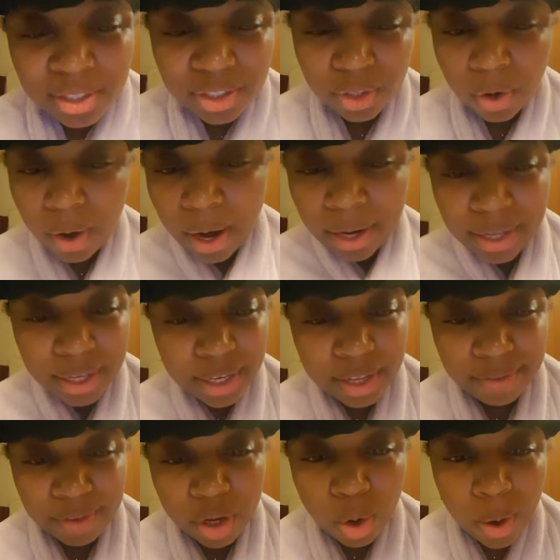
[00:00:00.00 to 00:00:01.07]
Sorry, I couldn't
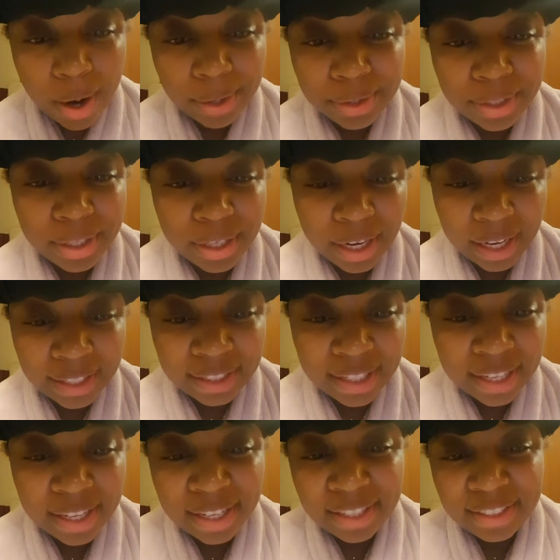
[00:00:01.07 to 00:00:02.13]
even go out there like
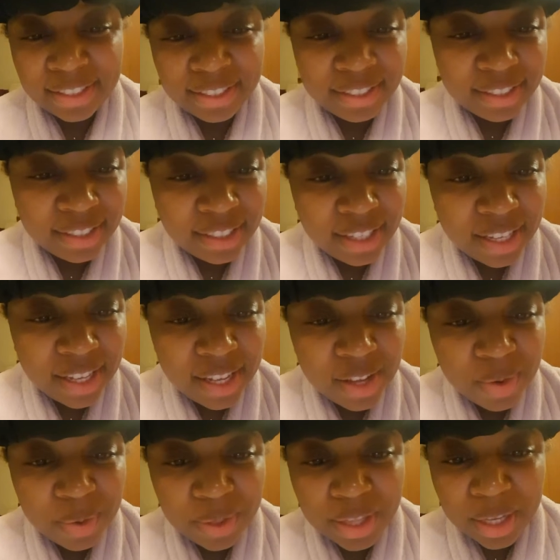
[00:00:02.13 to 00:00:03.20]
that
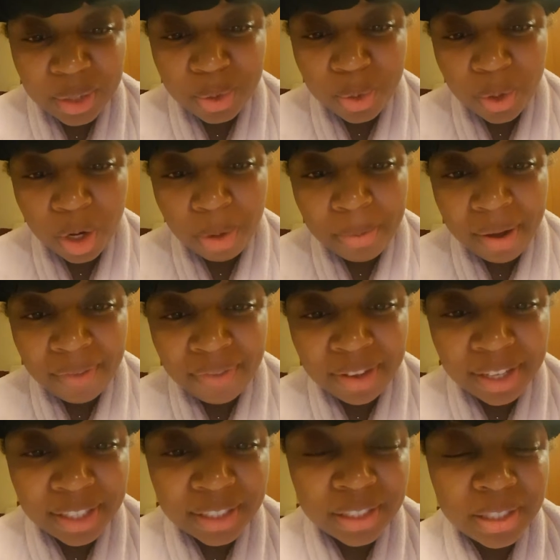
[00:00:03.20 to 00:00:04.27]
with that drool on my
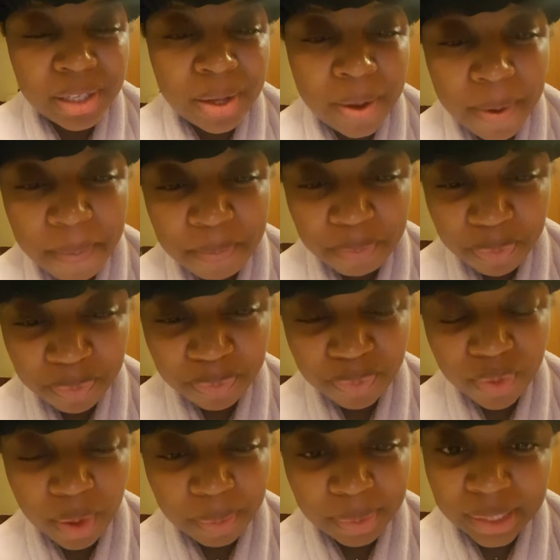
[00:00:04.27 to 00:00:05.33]
face.
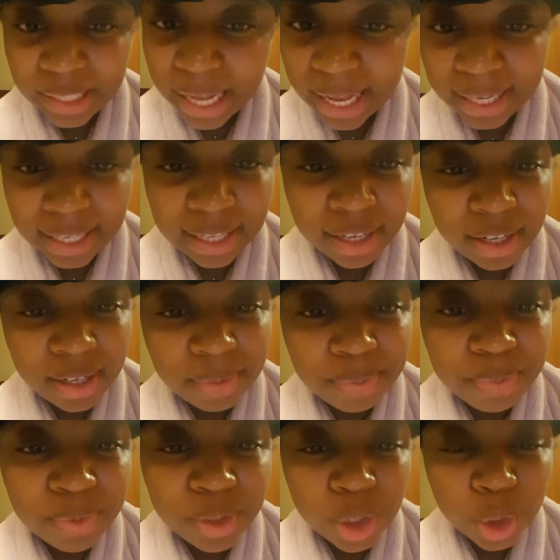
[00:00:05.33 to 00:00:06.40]
But time to get up,
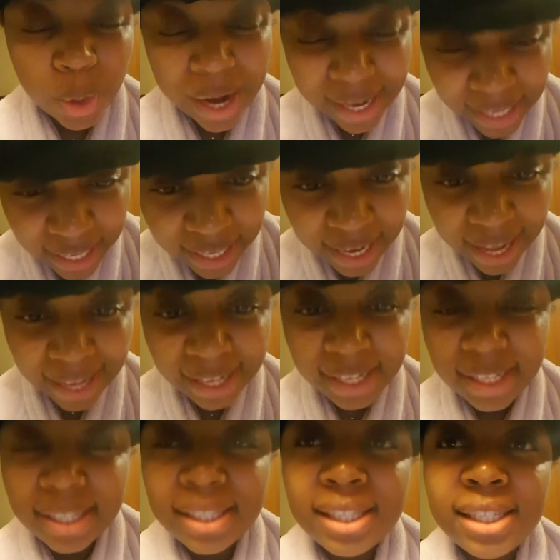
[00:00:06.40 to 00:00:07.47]
training day,
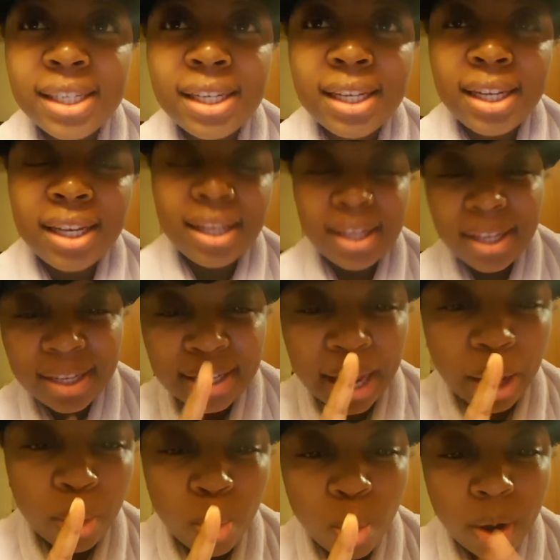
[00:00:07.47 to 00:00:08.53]

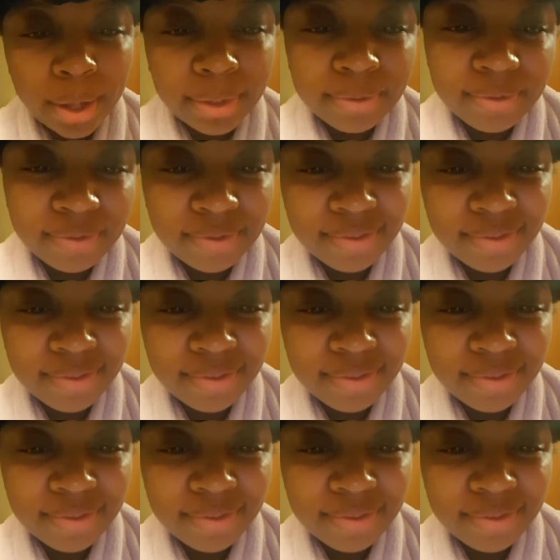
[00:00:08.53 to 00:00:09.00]
day one.